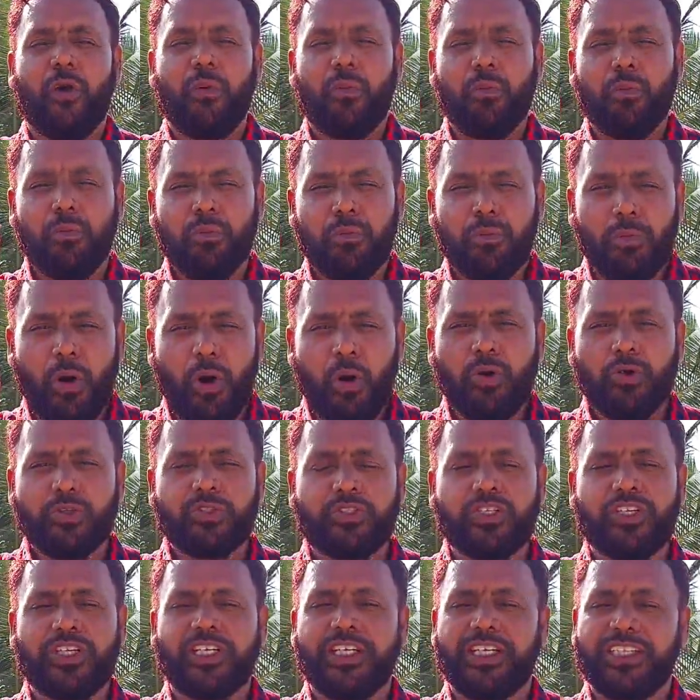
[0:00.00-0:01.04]

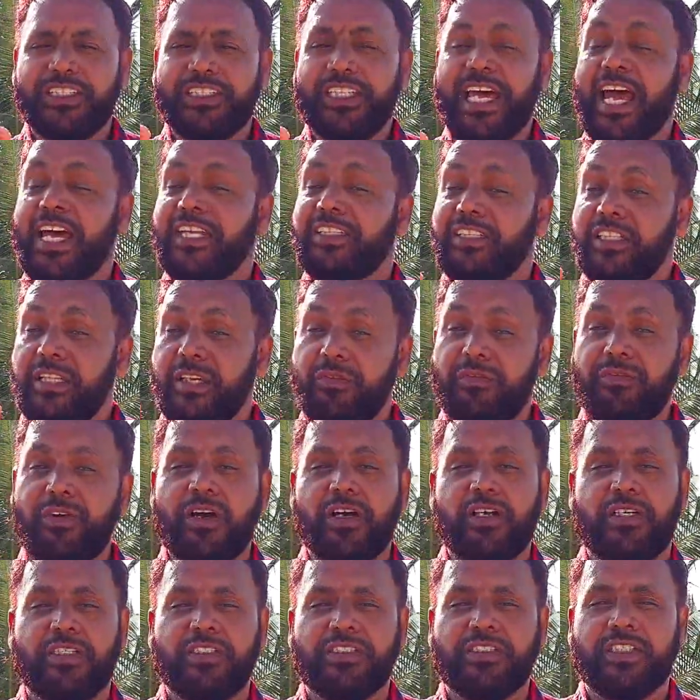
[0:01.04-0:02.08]
most than the
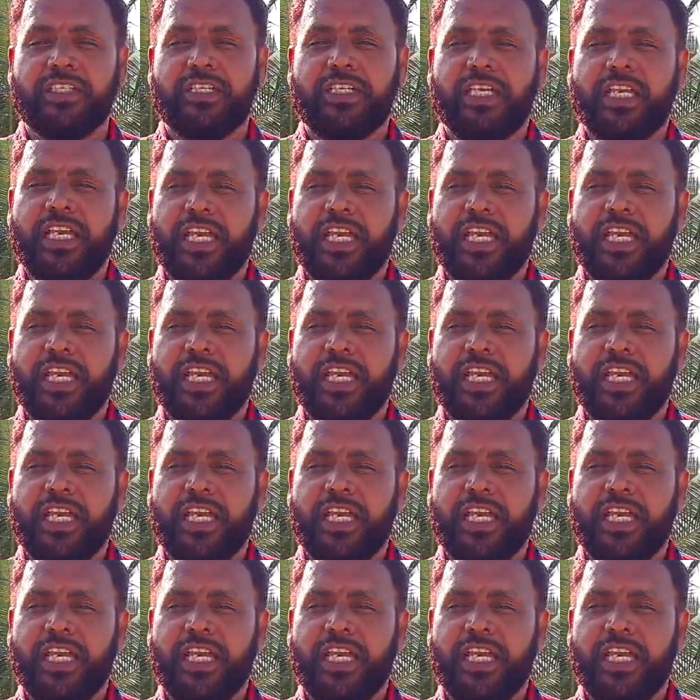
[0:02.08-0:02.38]
words.